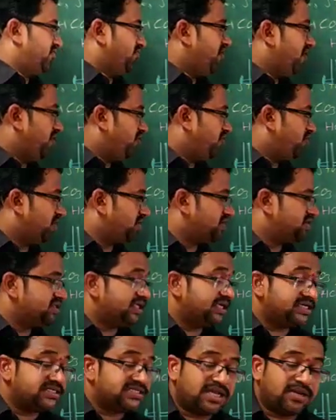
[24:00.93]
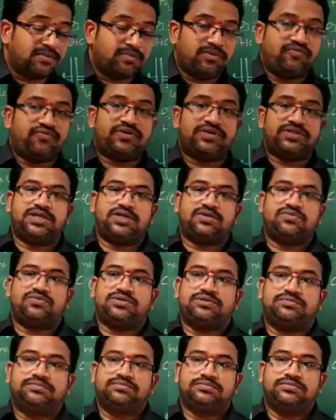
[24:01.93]
Whitewash is the example for that
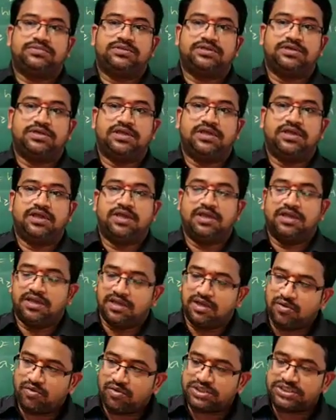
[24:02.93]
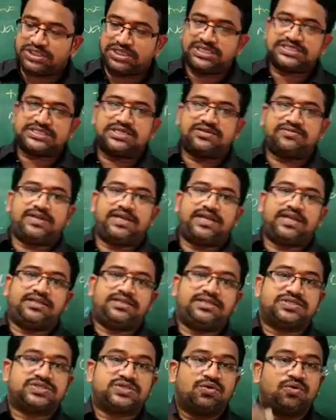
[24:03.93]
one. Question is given
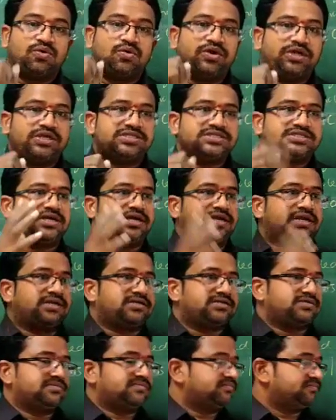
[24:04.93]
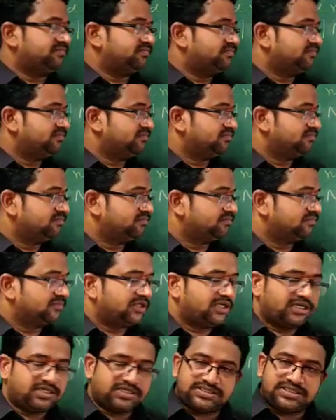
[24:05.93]
like this: who is correct?
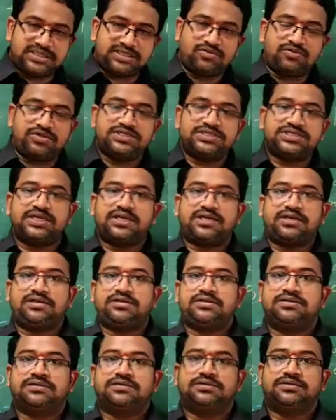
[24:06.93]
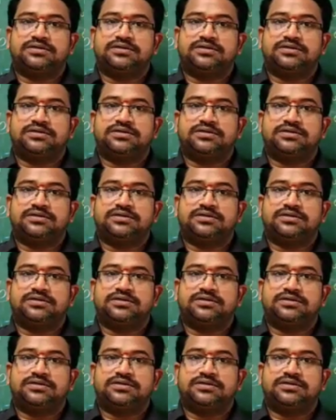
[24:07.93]
Say who is correct?